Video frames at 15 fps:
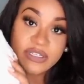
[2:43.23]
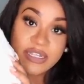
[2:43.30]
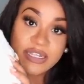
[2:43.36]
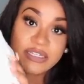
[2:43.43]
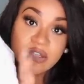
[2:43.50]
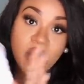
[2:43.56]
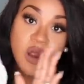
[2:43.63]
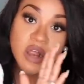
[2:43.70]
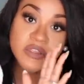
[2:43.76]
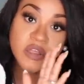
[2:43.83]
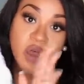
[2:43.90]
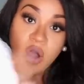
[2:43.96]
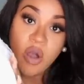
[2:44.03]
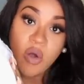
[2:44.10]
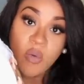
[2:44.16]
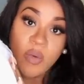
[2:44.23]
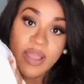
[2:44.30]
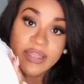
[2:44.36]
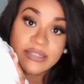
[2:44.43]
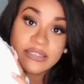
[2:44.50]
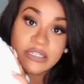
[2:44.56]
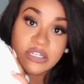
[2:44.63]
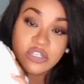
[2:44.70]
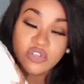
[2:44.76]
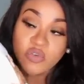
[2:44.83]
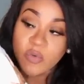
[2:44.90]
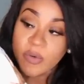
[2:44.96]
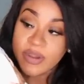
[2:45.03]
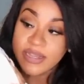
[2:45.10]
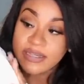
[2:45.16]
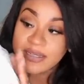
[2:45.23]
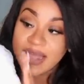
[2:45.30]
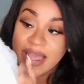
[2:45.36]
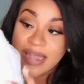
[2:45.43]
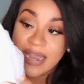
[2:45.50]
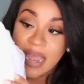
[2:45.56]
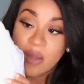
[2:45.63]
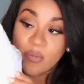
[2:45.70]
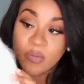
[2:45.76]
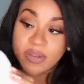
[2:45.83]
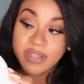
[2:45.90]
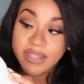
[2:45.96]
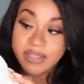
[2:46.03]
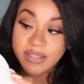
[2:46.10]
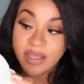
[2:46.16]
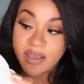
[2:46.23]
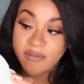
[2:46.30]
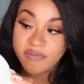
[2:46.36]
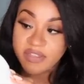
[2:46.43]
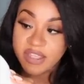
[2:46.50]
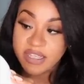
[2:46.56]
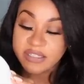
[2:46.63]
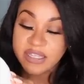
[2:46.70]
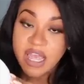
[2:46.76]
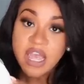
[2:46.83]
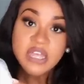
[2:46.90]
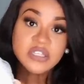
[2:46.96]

These are the Always Discreet and I really love these.